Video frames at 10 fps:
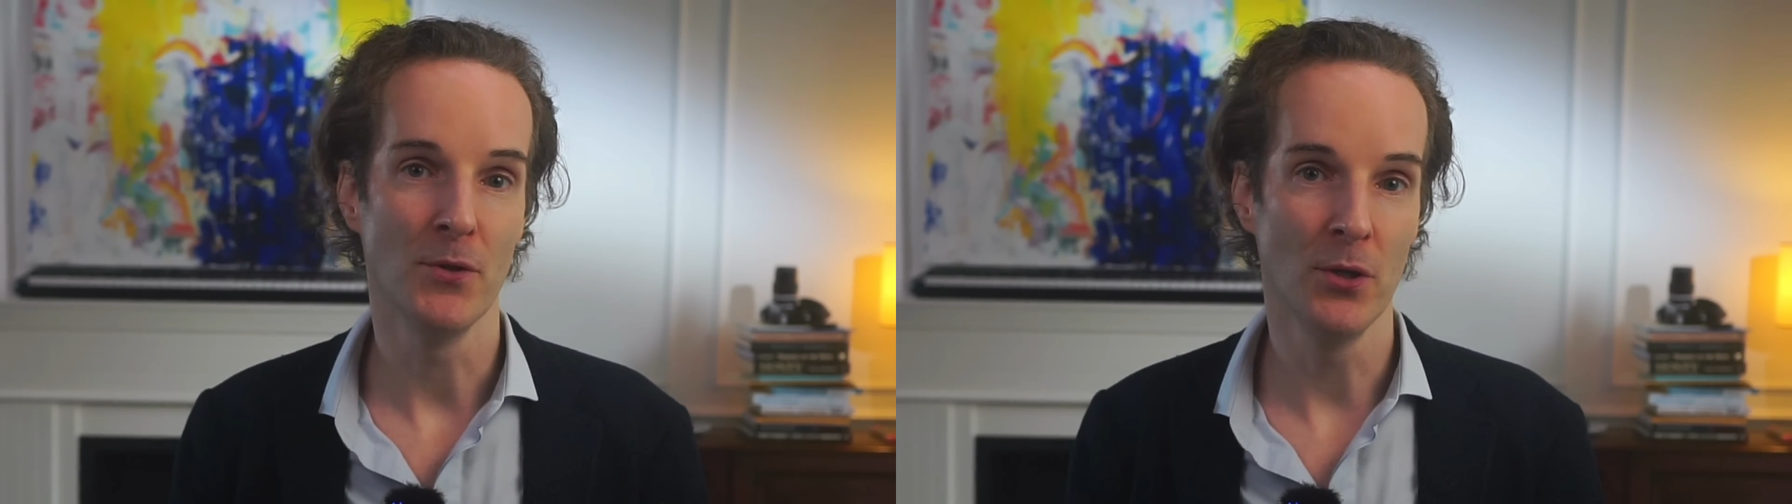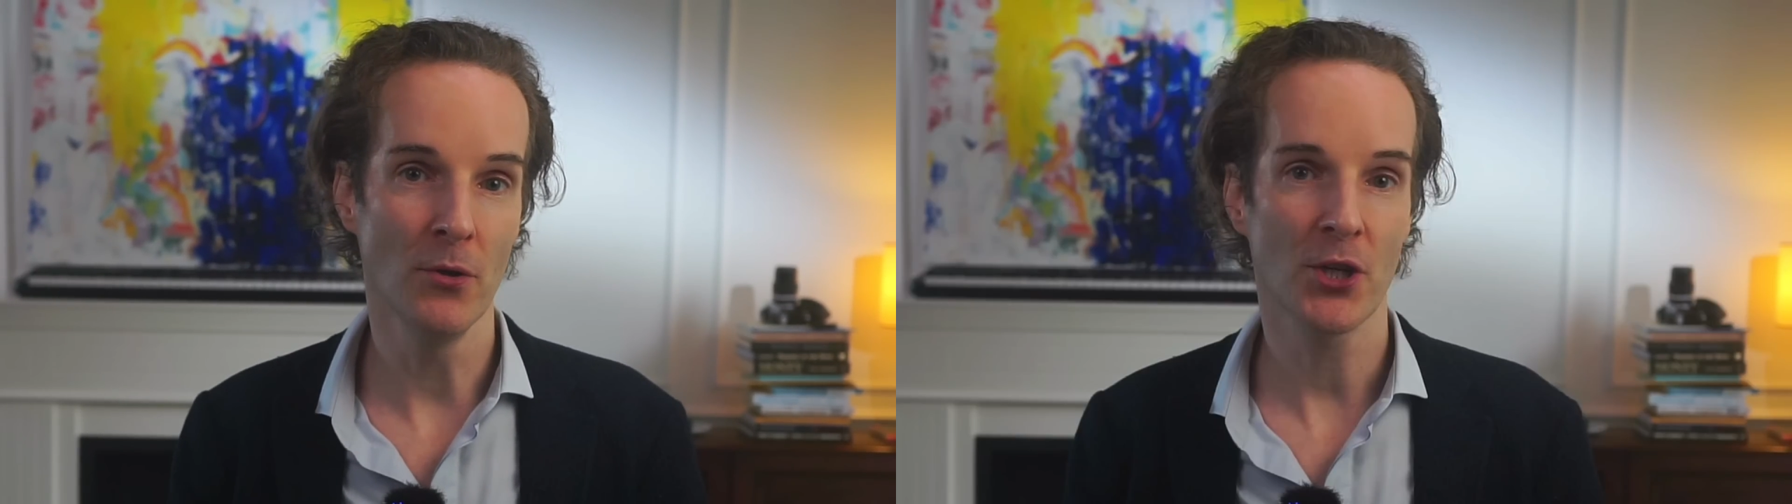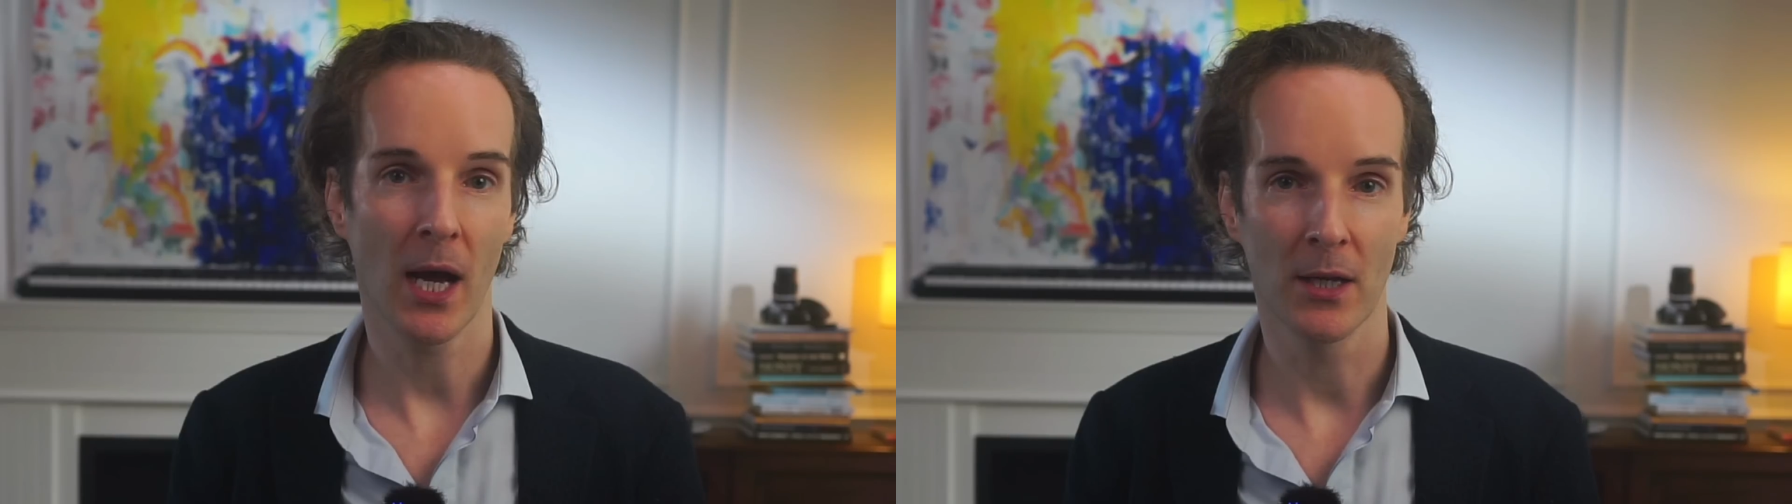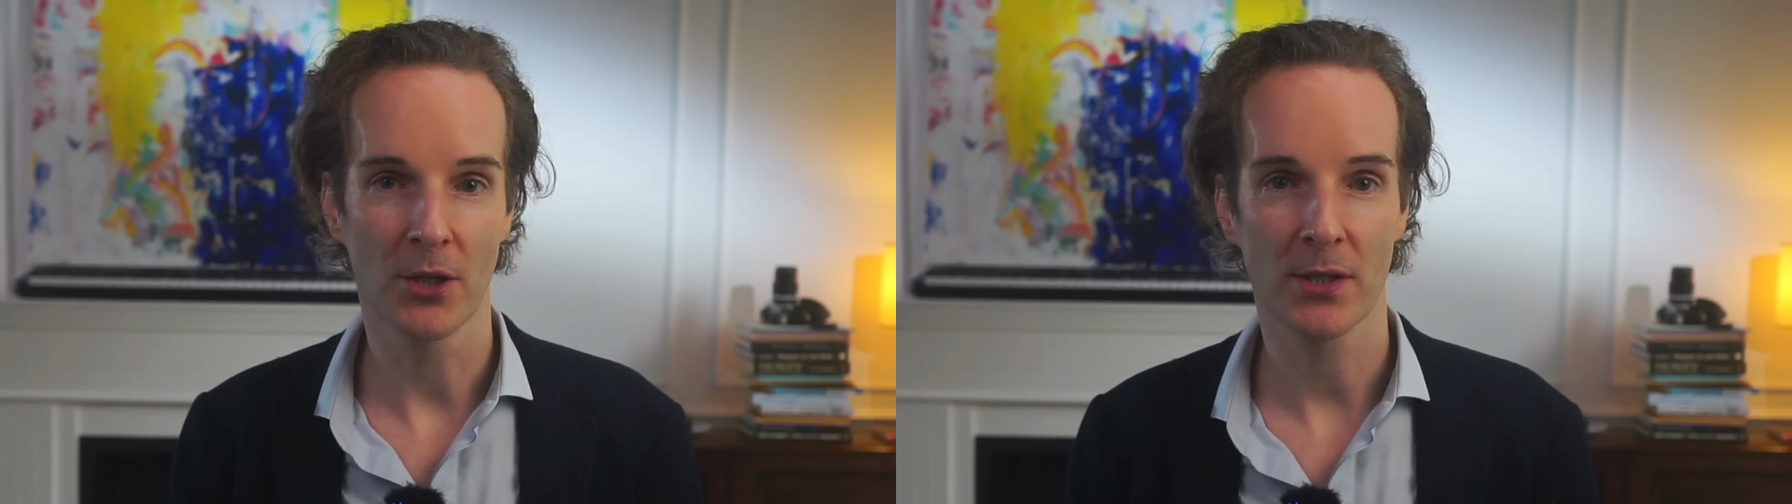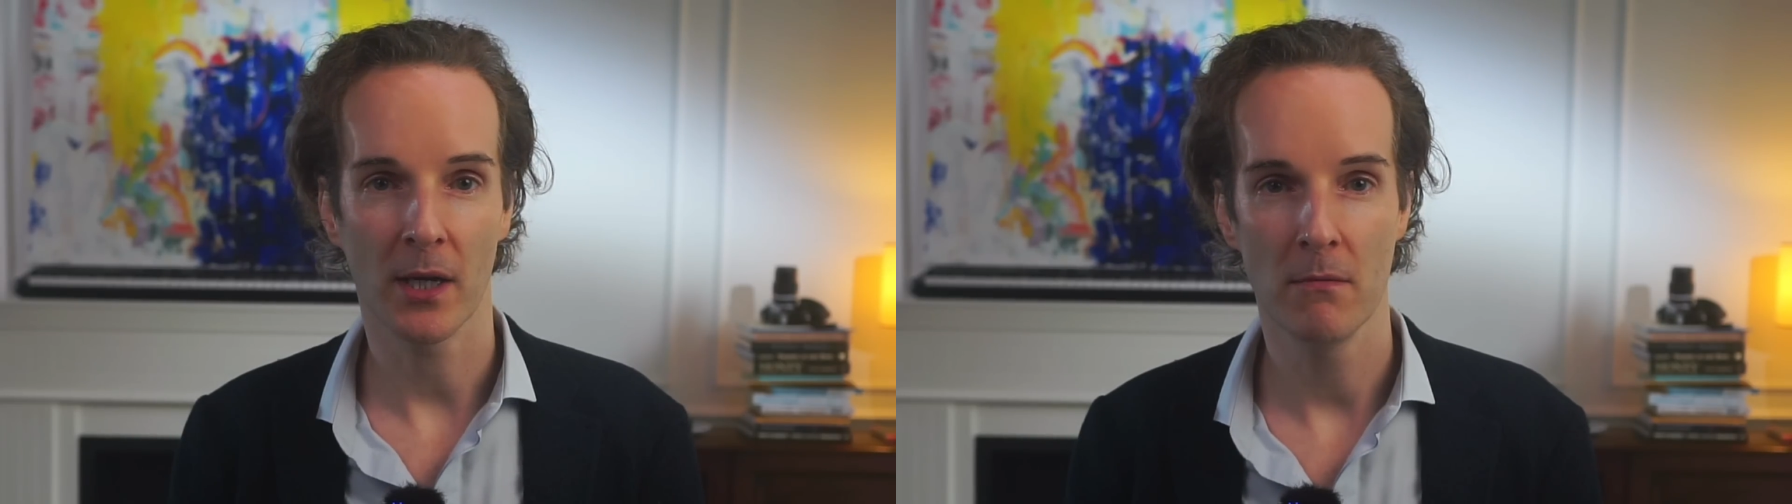New
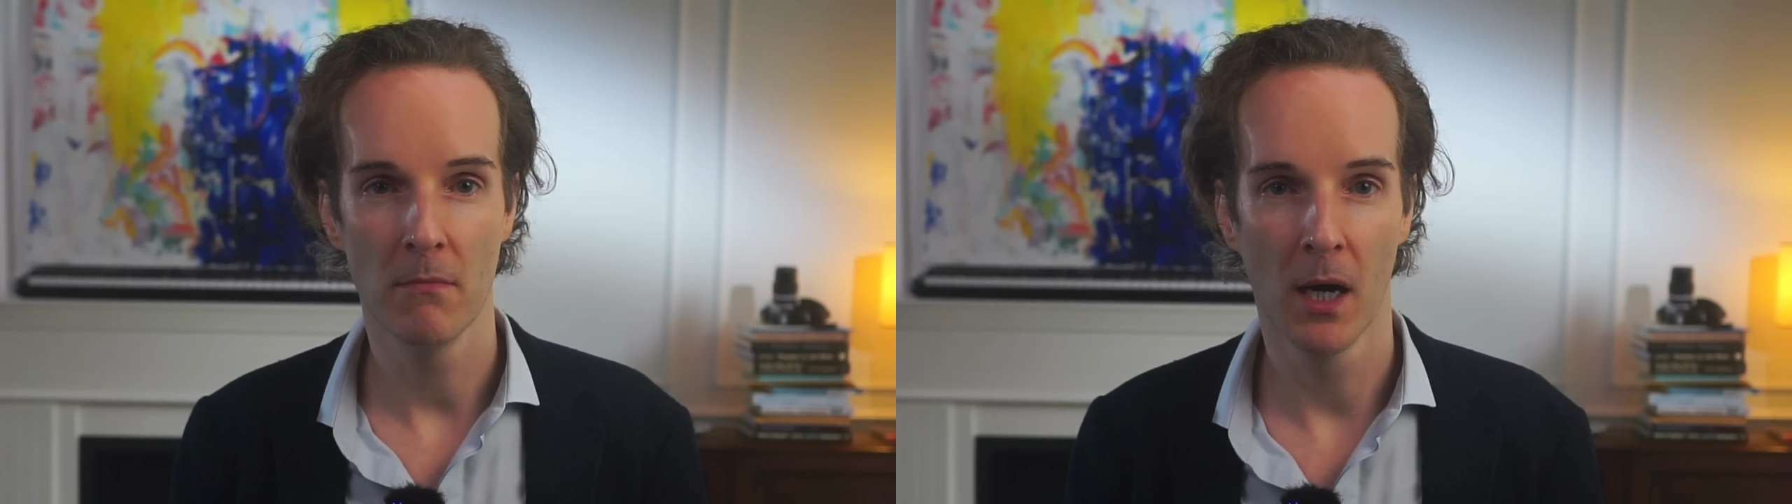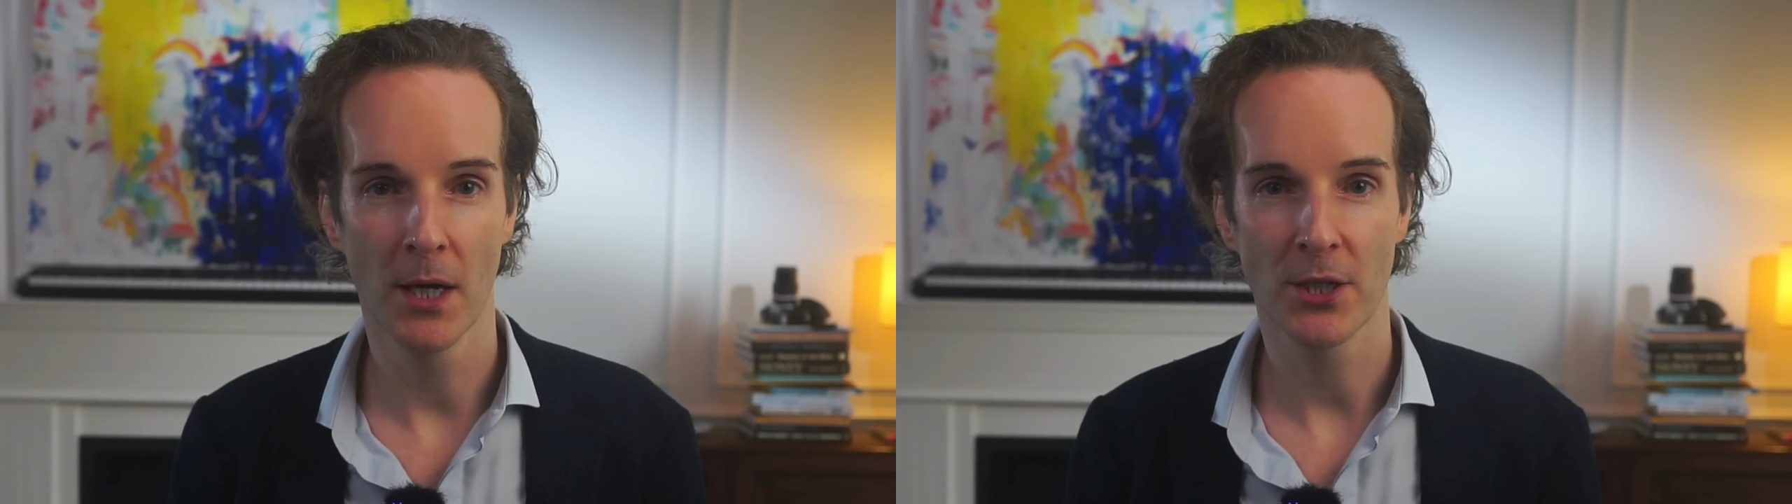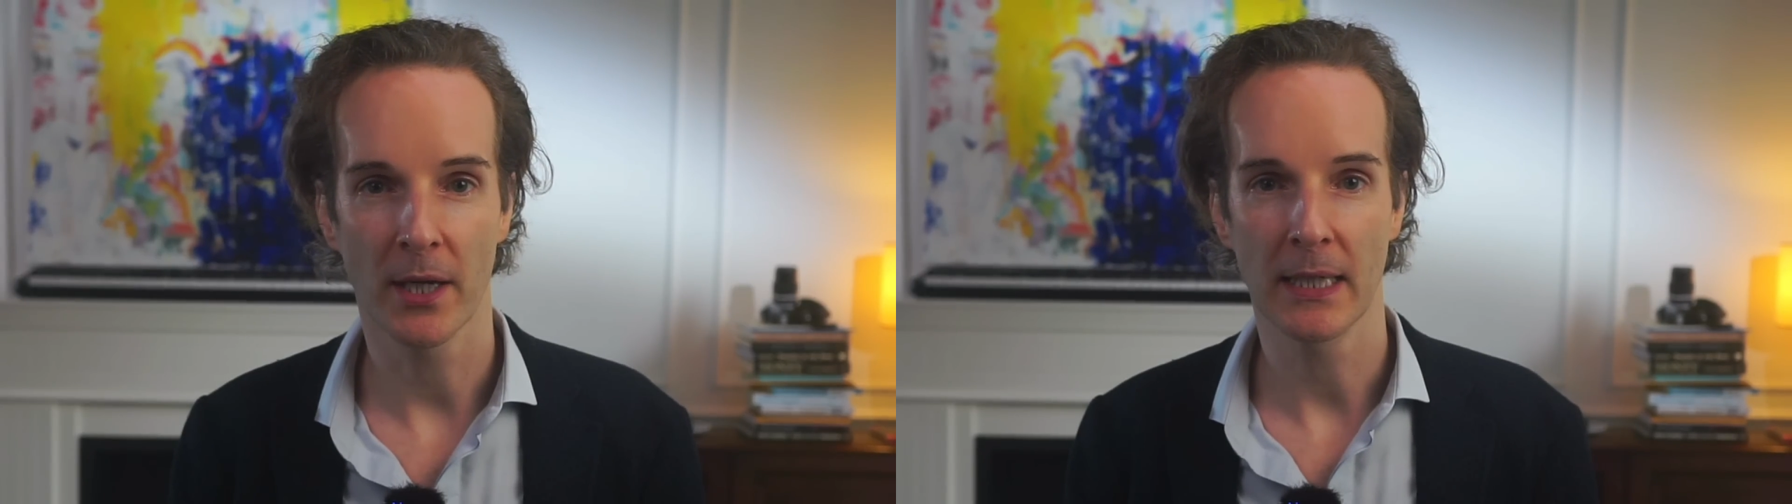challenges are emerging,